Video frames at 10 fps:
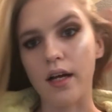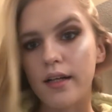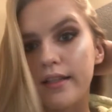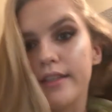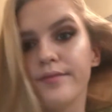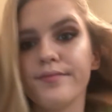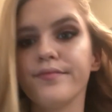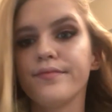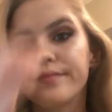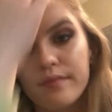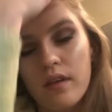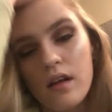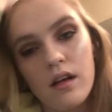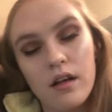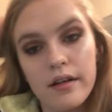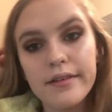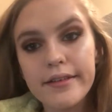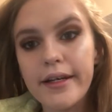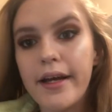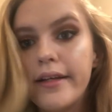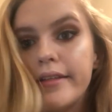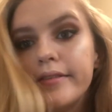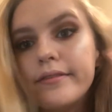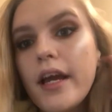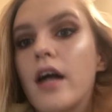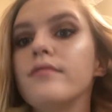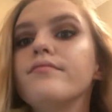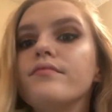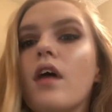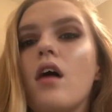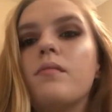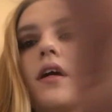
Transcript: luckily. And yeah, I hope